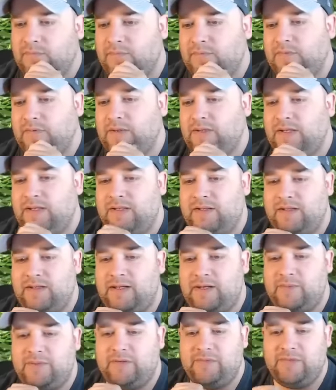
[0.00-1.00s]
And
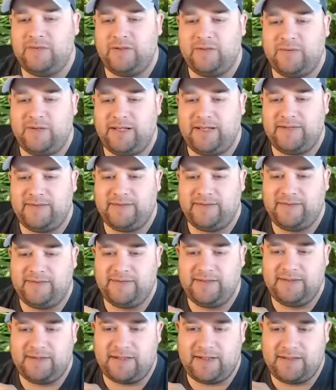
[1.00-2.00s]
yep, if anyone hasn't
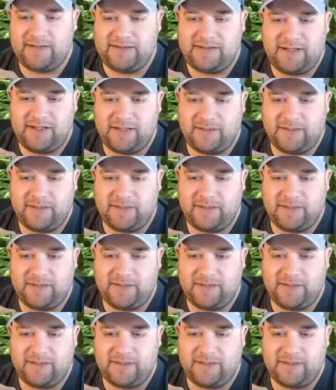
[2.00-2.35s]
seen that, Jacob's